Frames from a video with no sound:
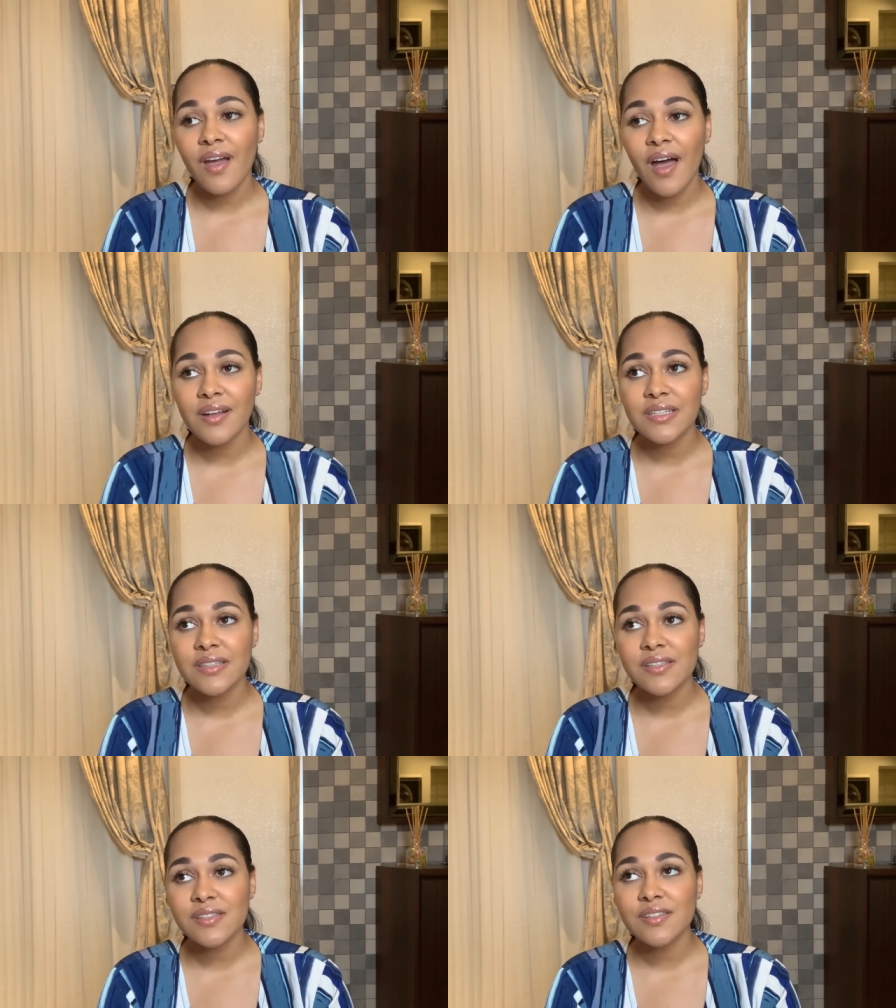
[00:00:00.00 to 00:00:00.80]
how
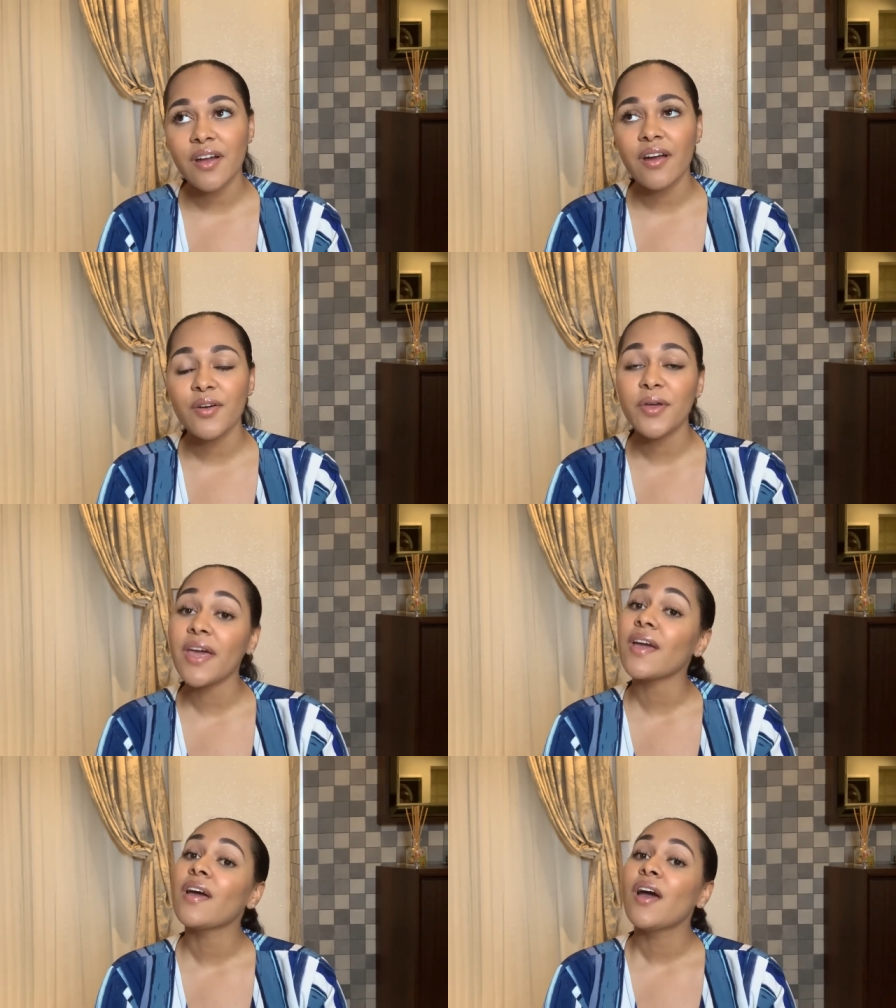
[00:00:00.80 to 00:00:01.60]
did this start?
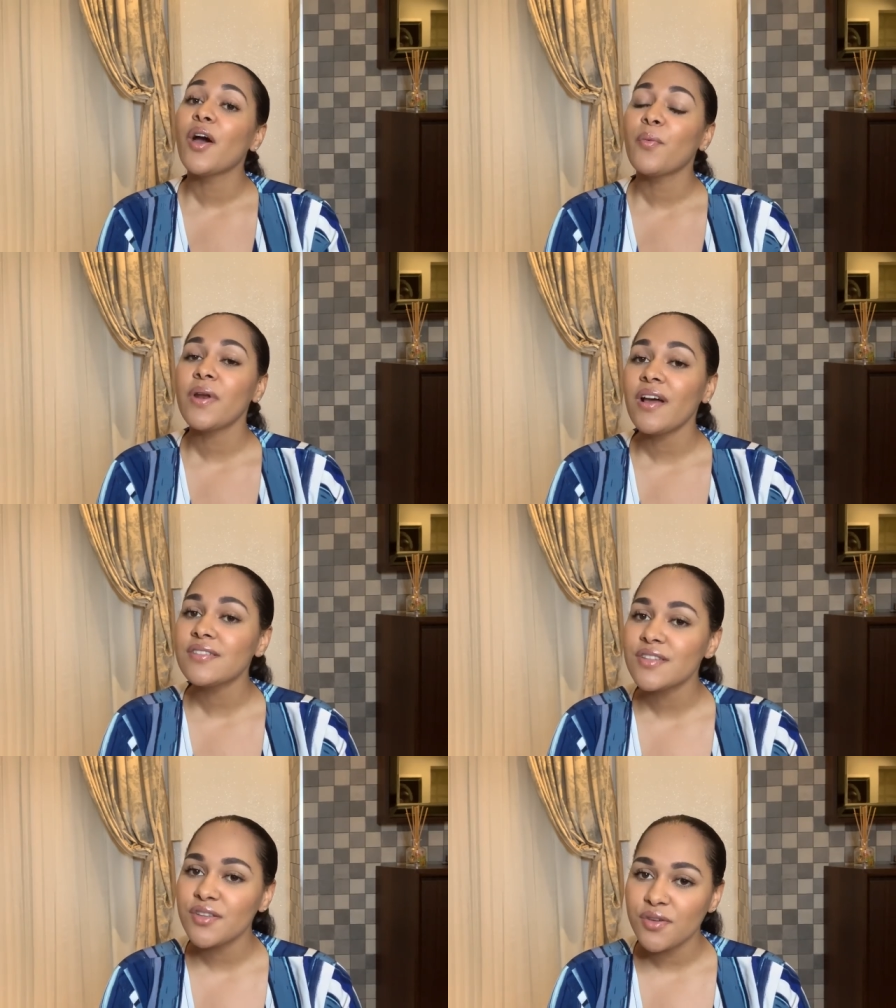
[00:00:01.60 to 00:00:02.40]
Okay, when I
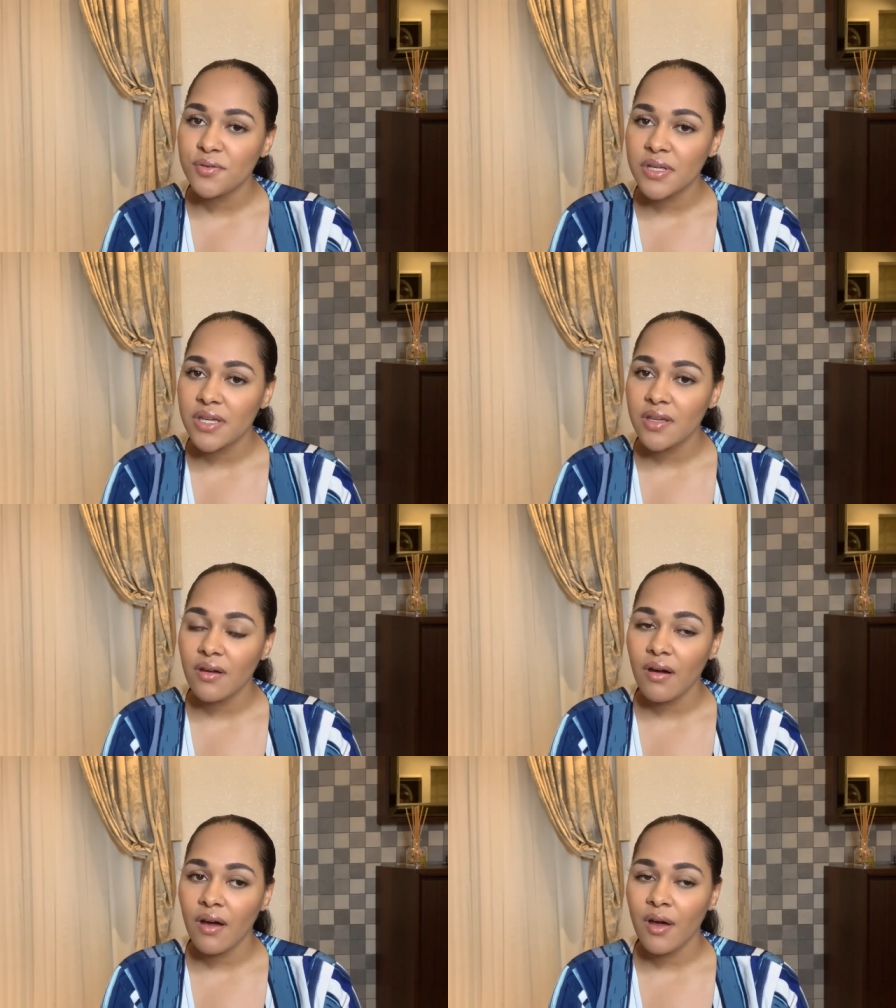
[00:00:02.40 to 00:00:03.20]
was in uni,
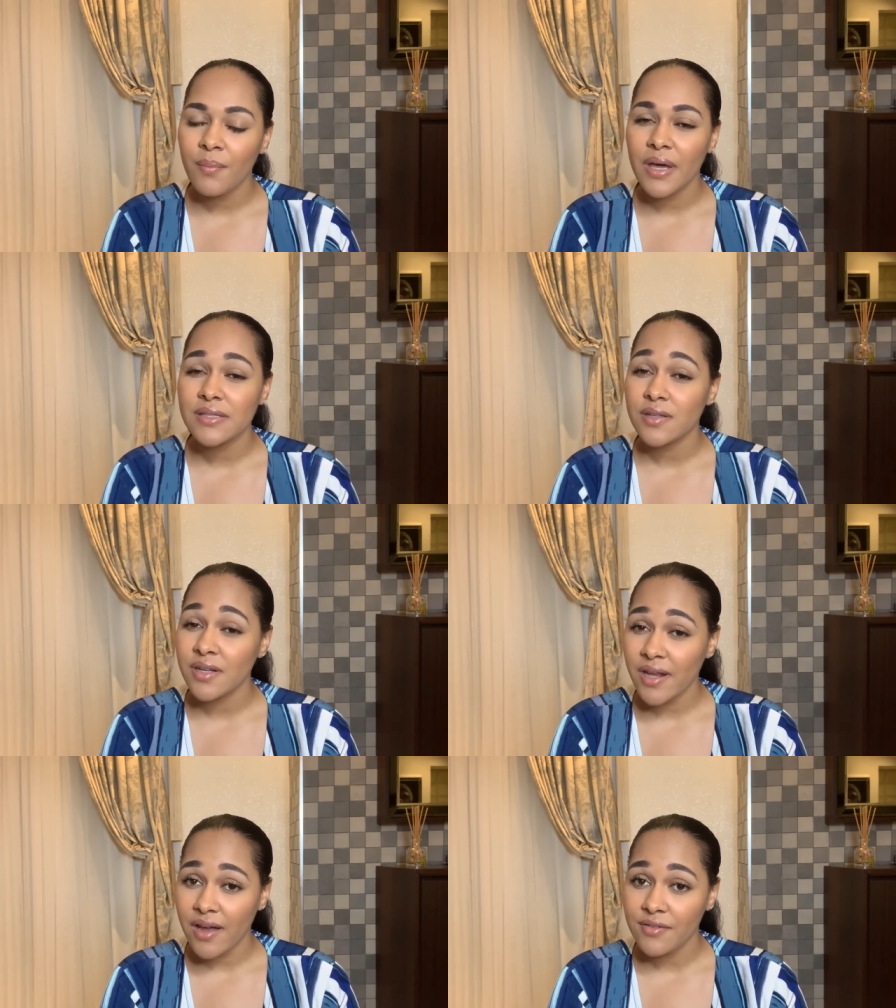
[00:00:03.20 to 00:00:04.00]
um, I
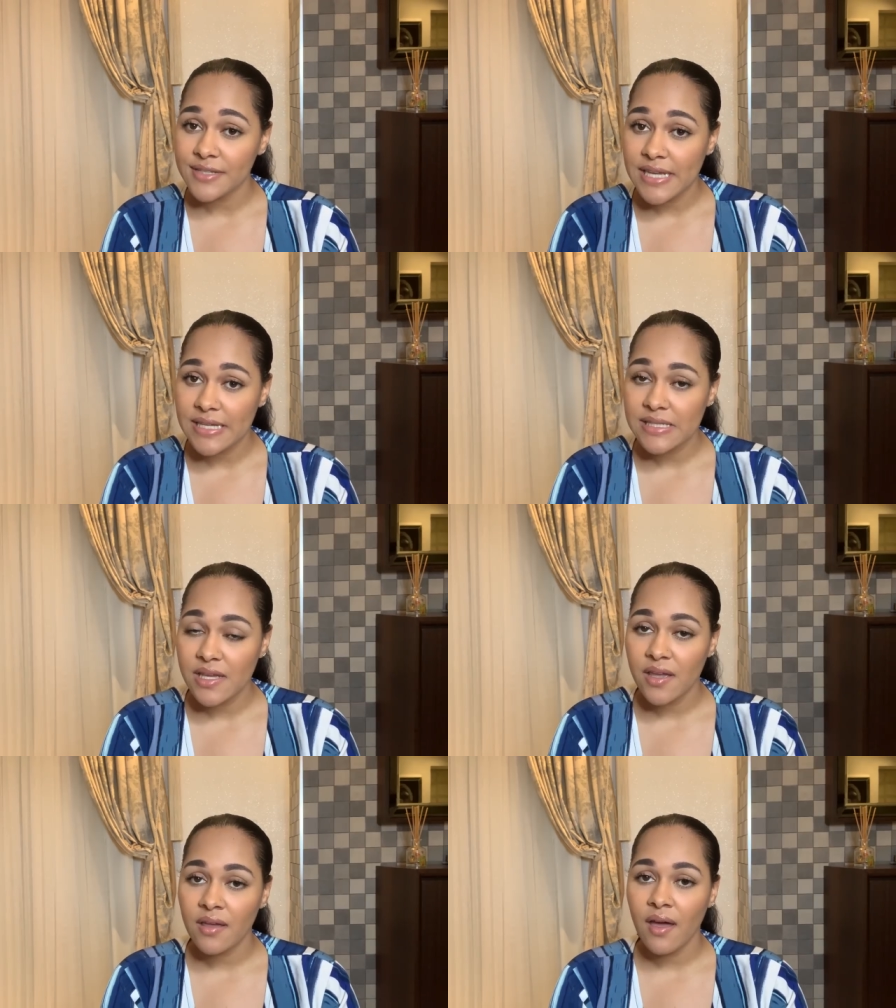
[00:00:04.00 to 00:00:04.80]
studied
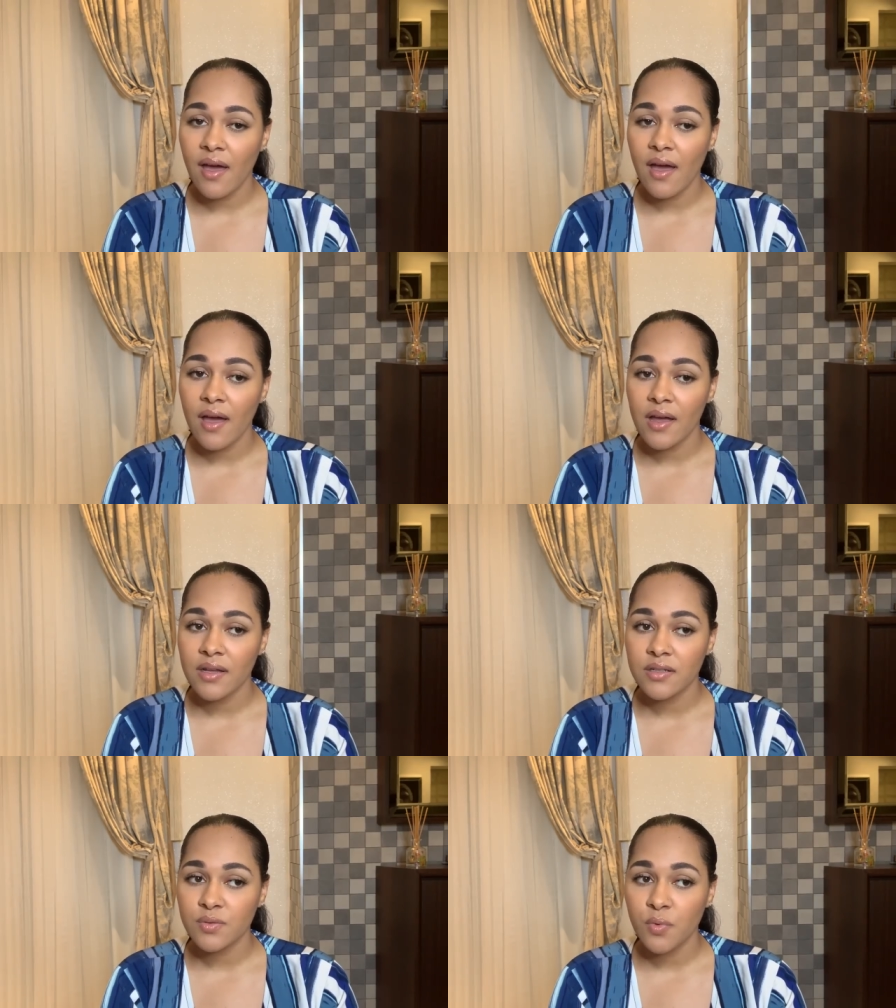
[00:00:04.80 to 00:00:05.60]
advertising
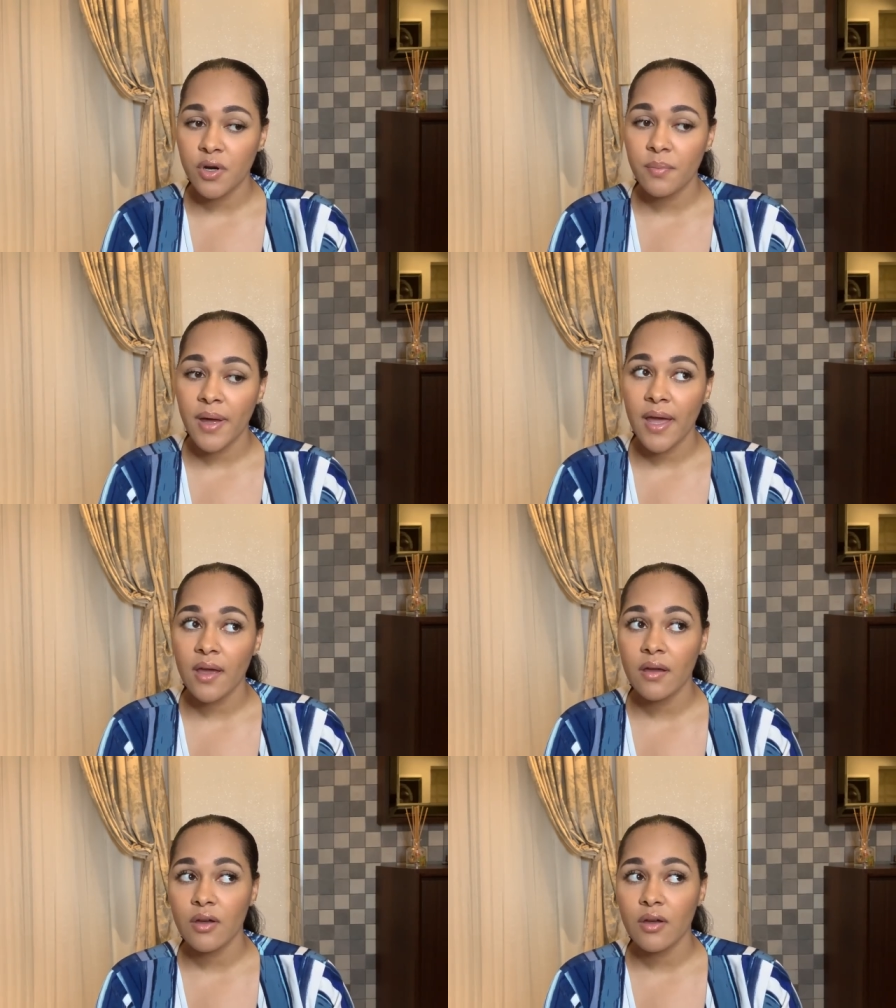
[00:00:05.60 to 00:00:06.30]
and one of my